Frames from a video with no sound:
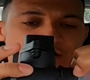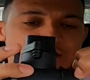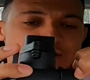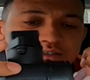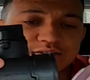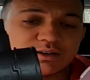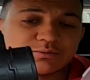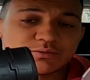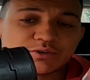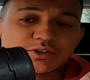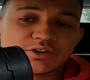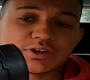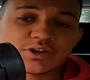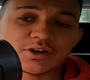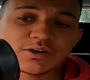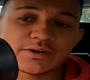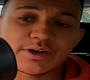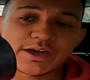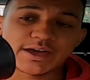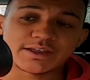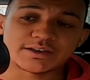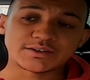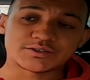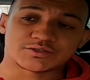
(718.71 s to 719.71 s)
So I'm going to go
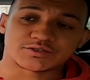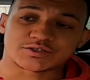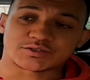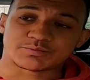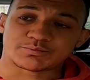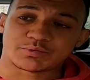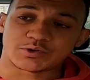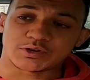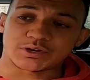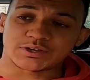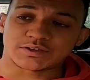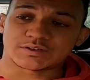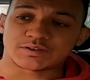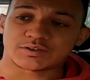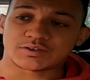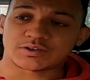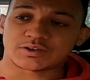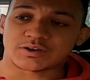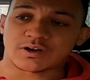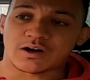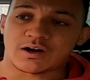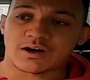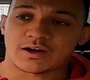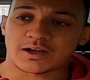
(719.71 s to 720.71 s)
ahead and just put this on
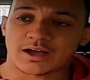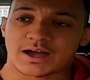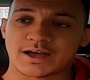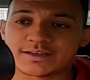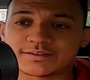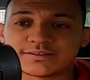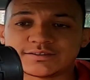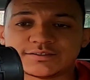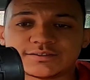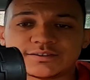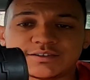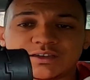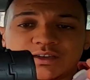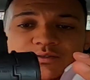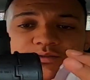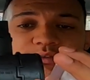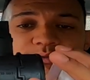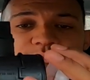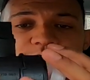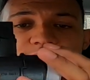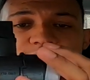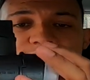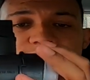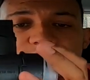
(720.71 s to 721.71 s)
the car, guys, and see if it
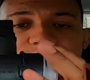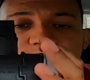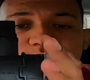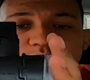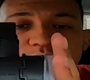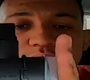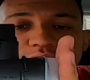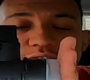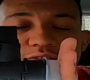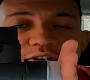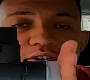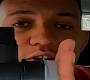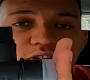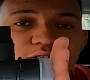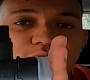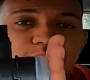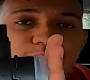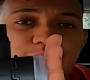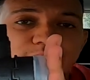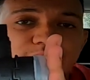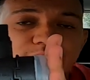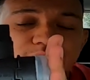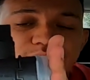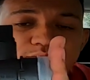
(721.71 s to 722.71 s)
makes a difference. I'll go
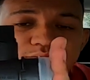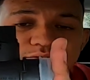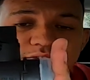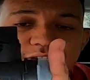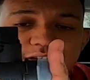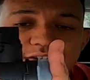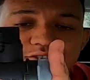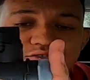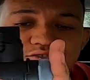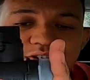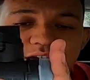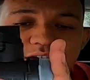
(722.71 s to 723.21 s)
for a little test